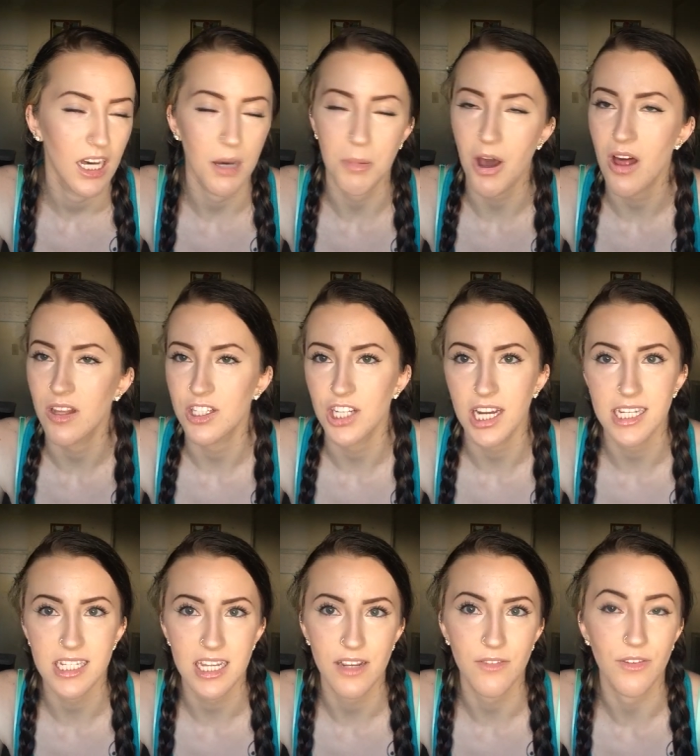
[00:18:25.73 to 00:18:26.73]

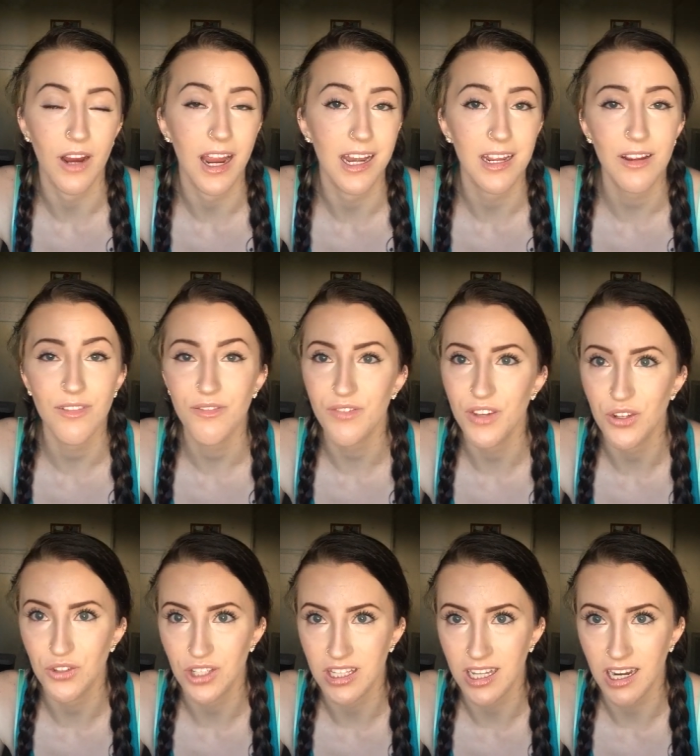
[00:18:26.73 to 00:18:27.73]
apologizing for any
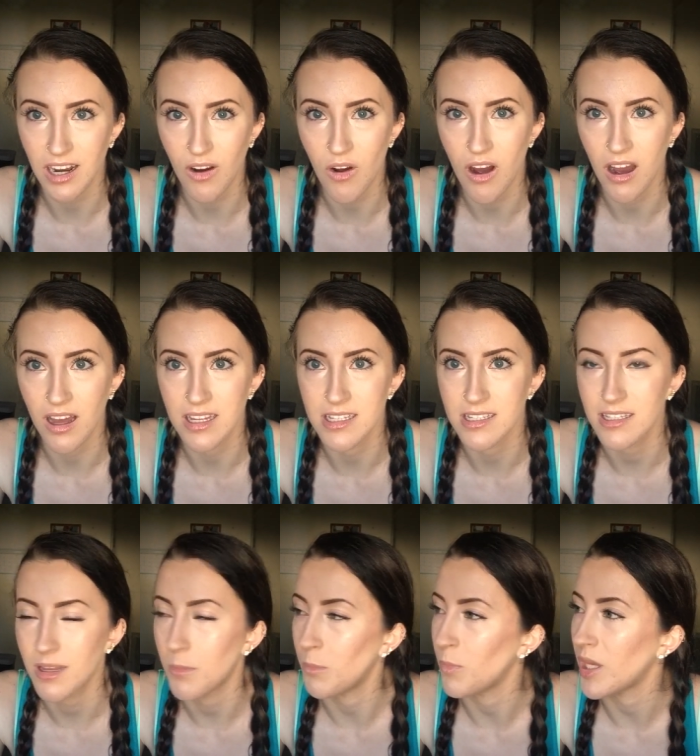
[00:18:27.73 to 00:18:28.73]
confusion that I
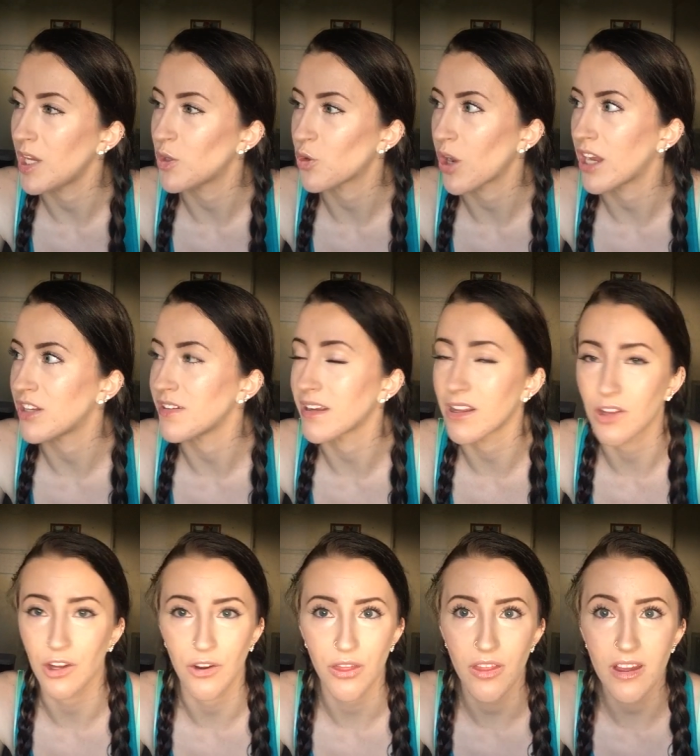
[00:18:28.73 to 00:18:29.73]
caused, me trying to
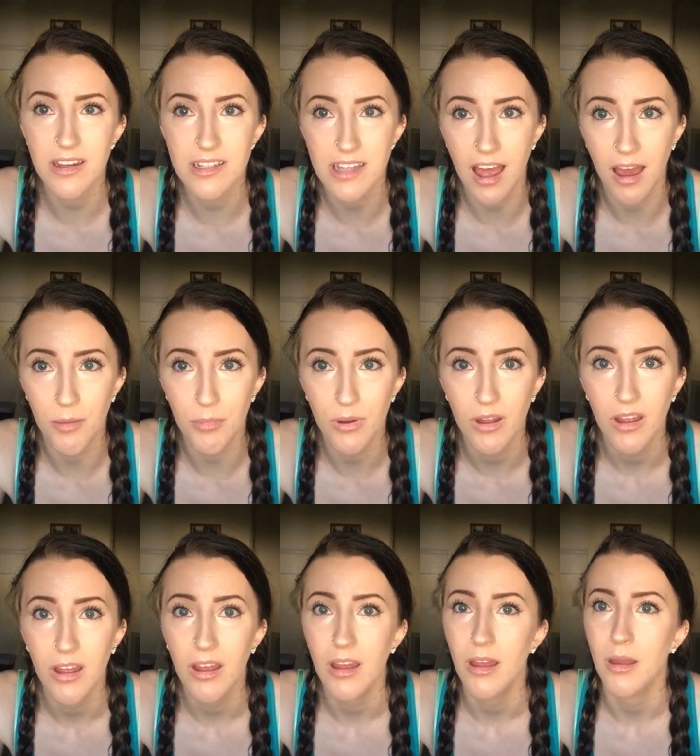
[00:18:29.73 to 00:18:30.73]
clear things up,
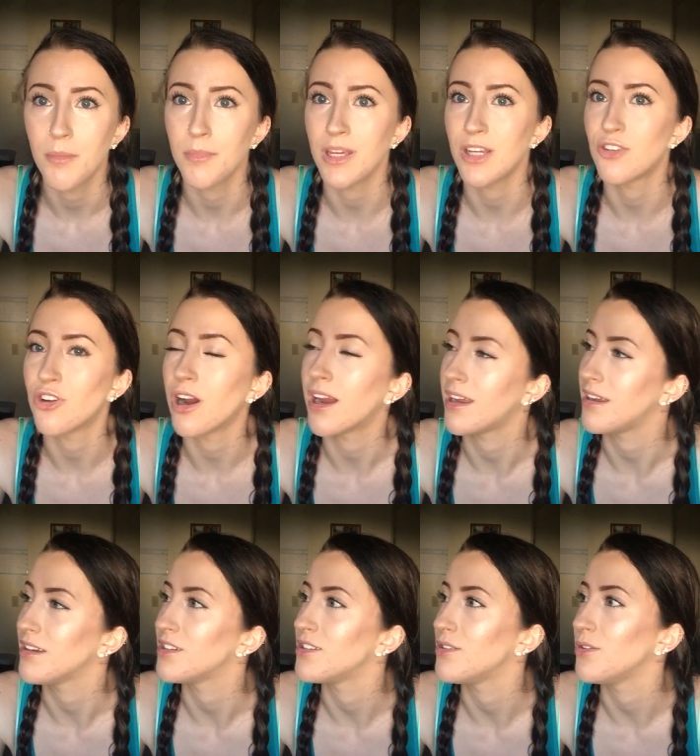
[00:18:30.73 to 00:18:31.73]
me
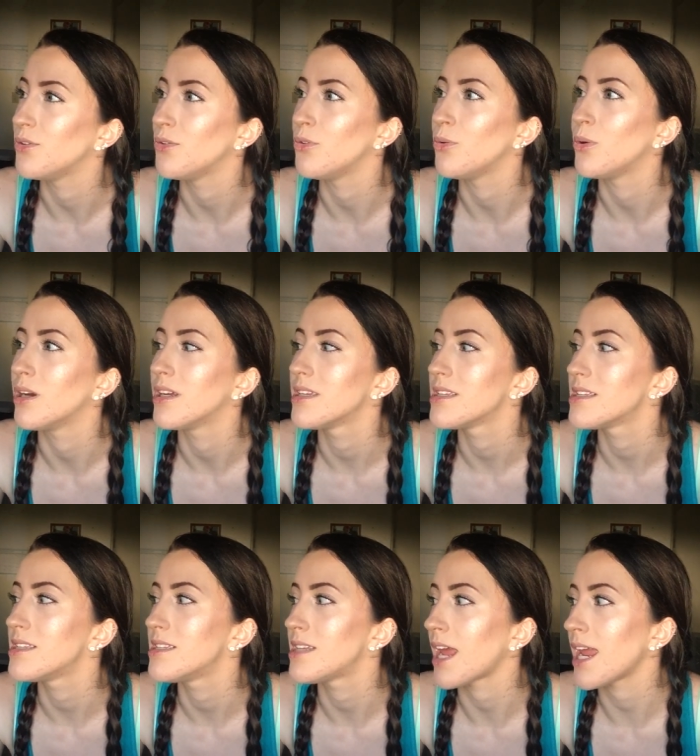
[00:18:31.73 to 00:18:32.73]
trying to
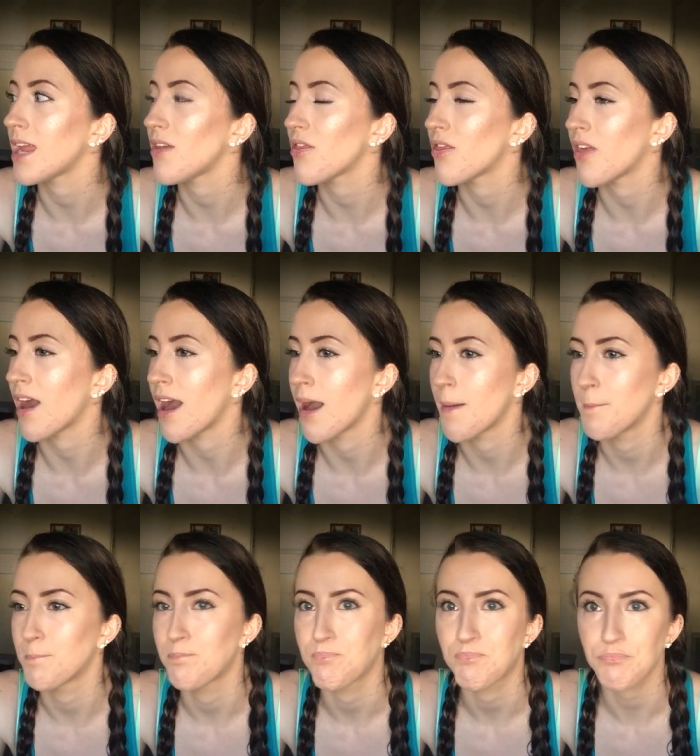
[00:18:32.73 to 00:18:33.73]
state that
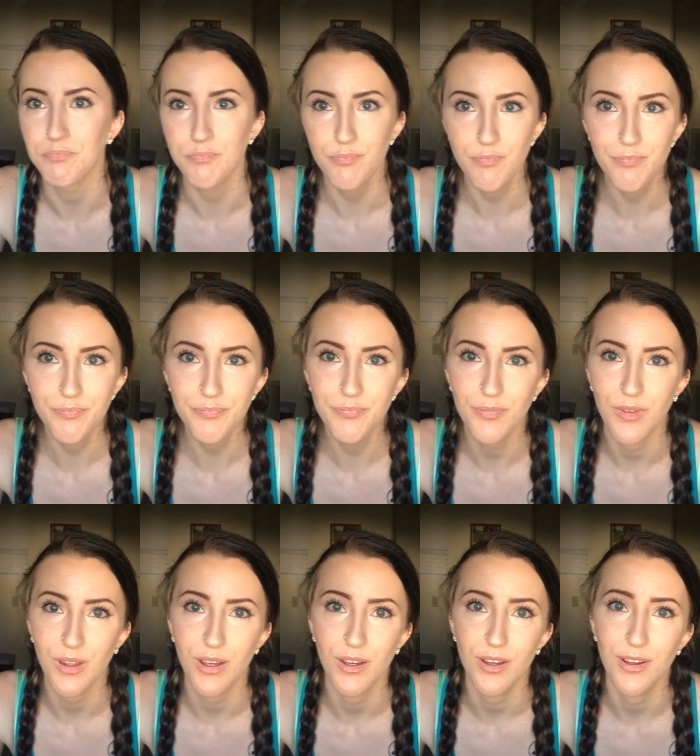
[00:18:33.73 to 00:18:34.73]

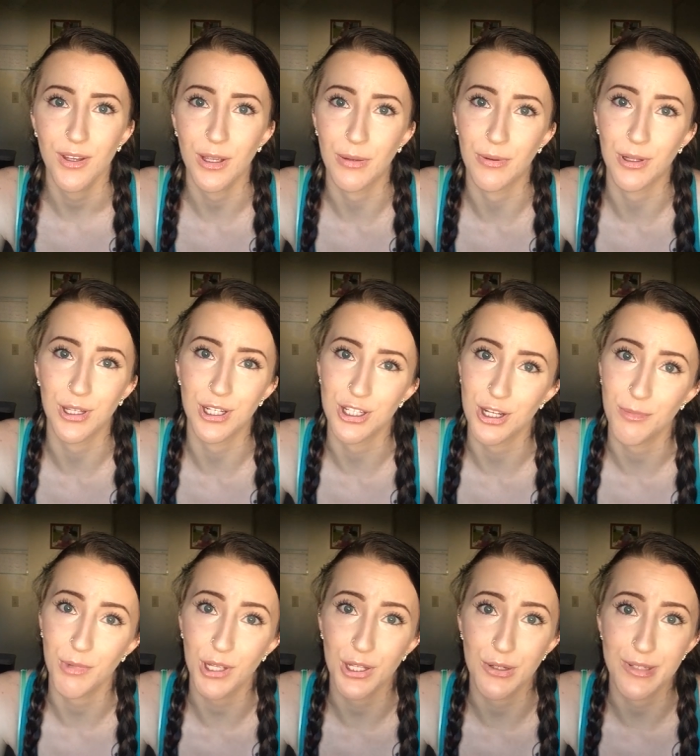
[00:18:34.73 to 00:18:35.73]
you really
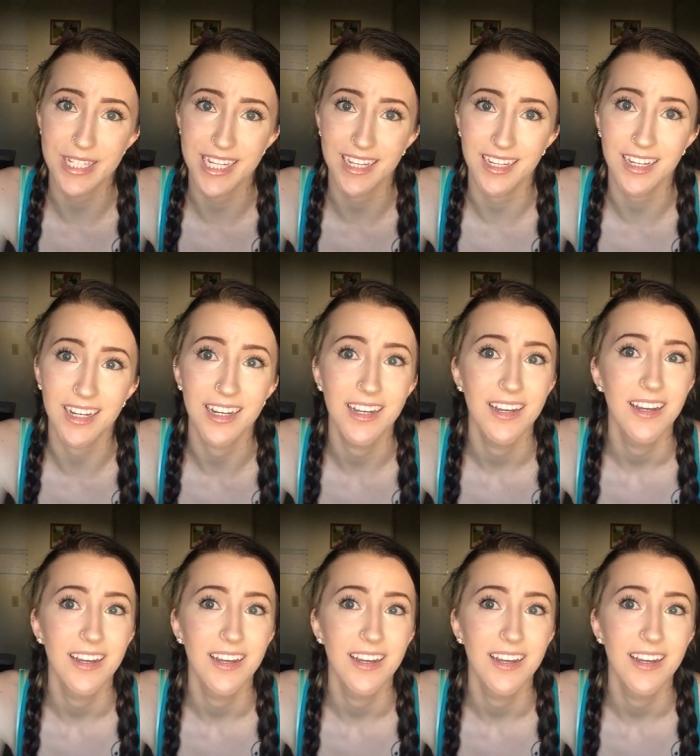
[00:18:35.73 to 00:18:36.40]
should be using